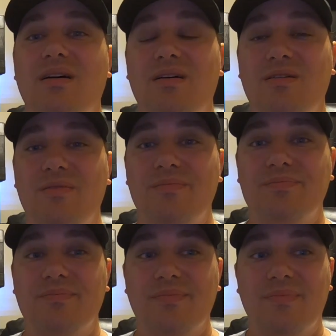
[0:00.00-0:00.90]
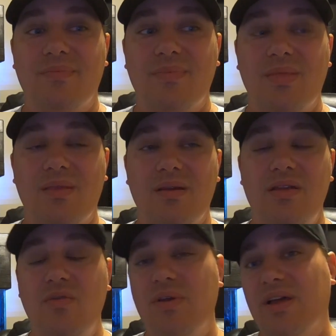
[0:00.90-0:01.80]
Um,
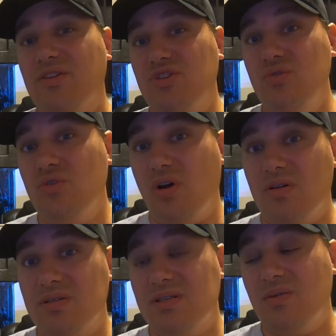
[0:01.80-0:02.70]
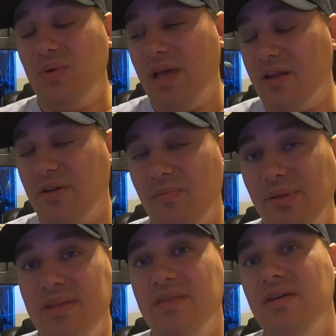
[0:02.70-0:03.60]
and then we got the two darts that we got to
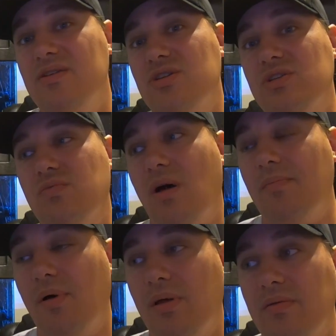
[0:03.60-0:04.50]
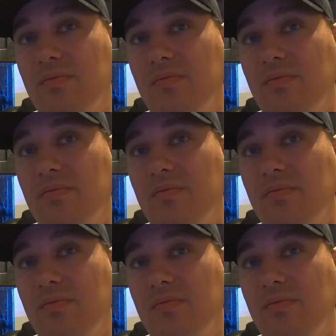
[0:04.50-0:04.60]
complete the engine swap on.